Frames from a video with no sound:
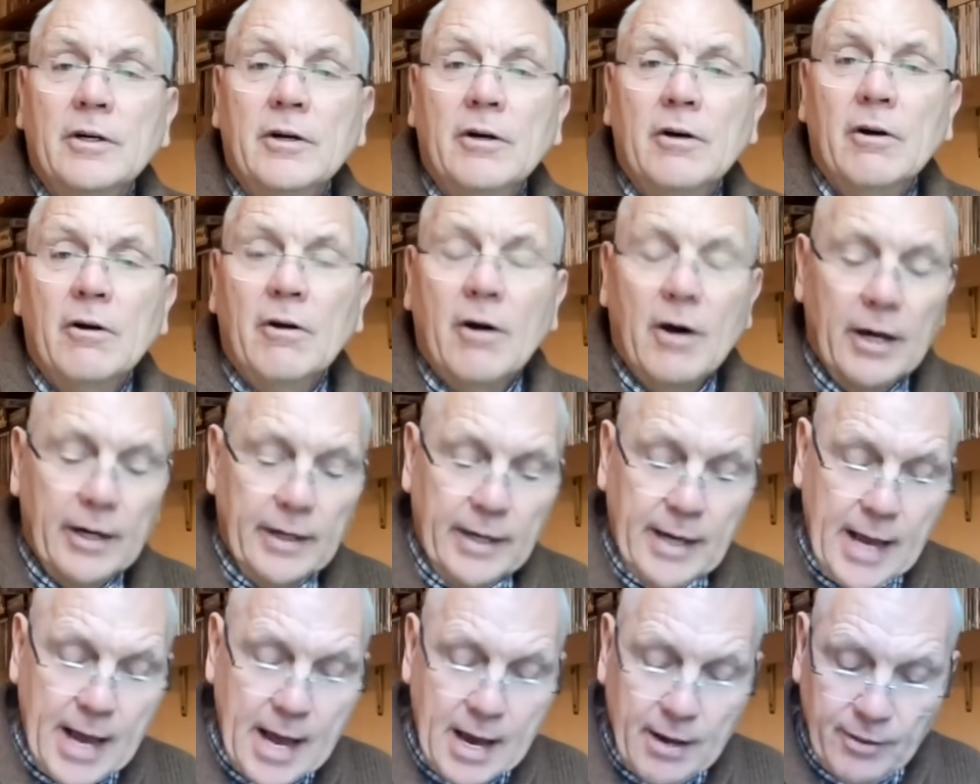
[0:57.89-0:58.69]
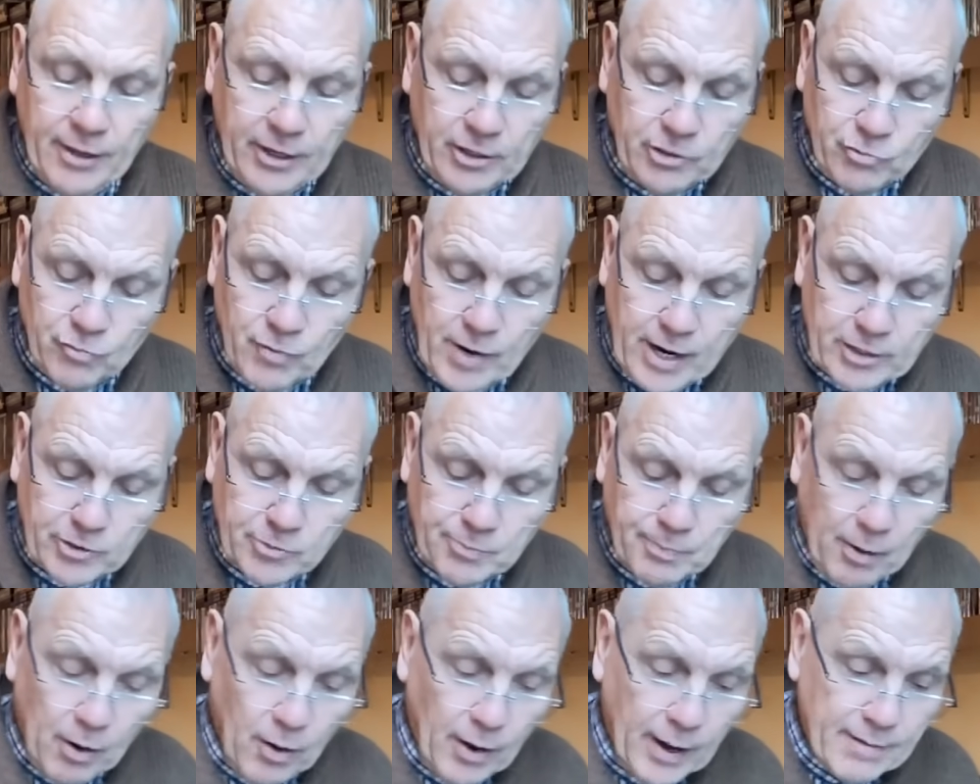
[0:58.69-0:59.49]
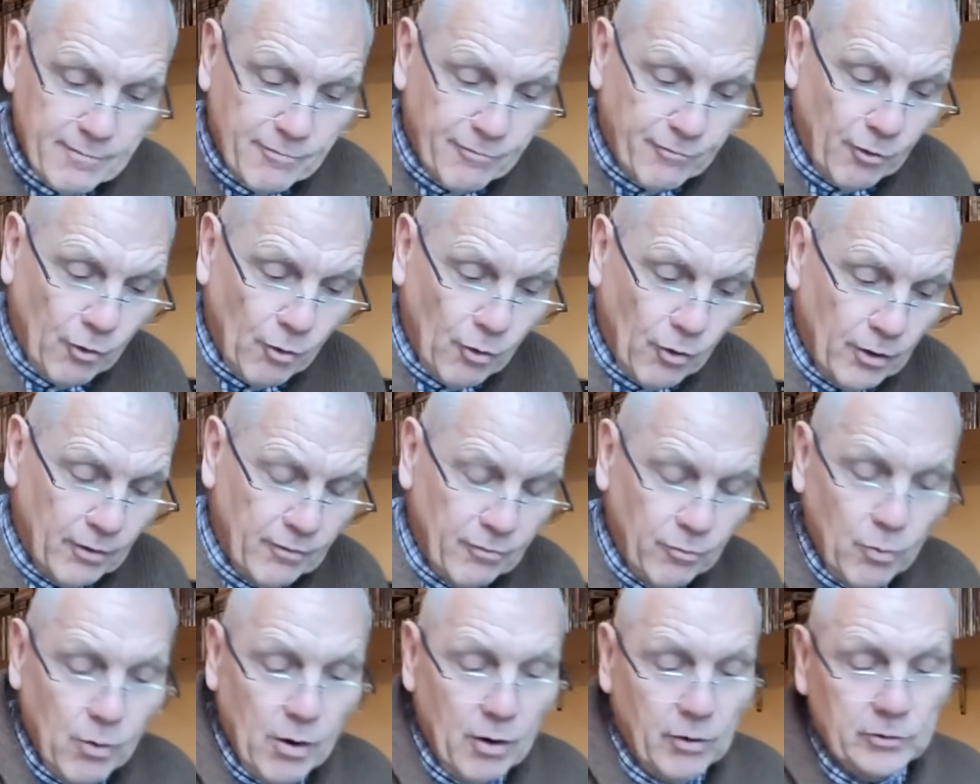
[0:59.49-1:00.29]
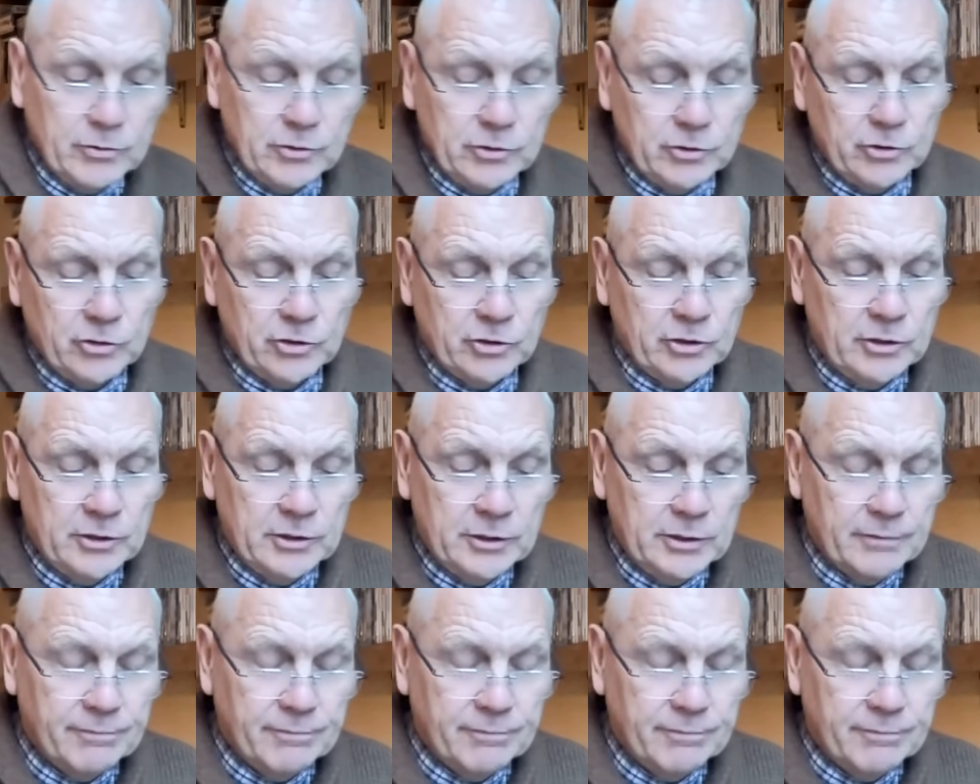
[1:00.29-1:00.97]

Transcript: All right, now there's respite. Four of Wands.